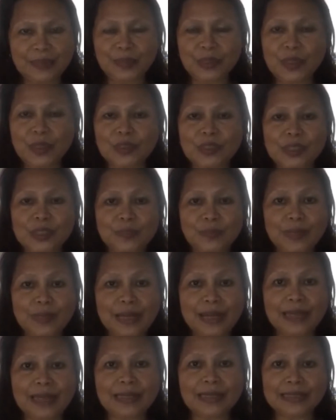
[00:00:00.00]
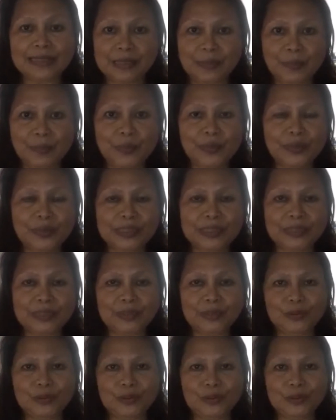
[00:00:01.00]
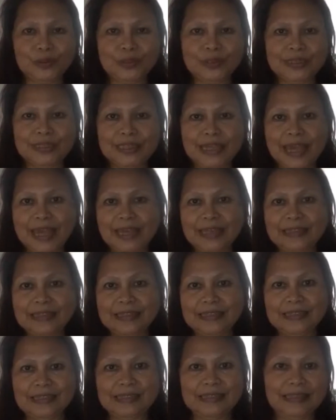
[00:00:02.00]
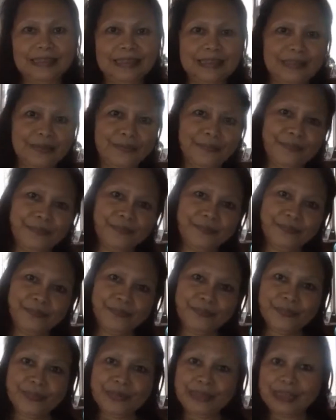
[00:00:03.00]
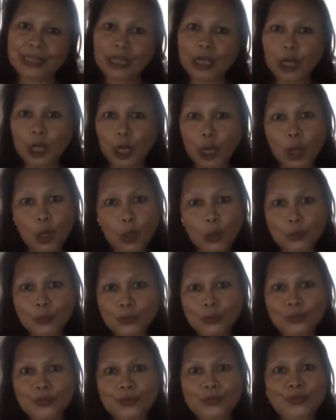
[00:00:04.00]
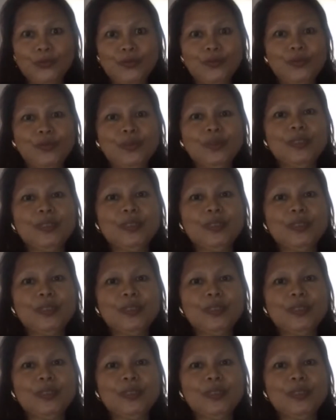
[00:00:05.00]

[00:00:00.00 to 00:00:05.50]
because in Milan it's important to change the clothes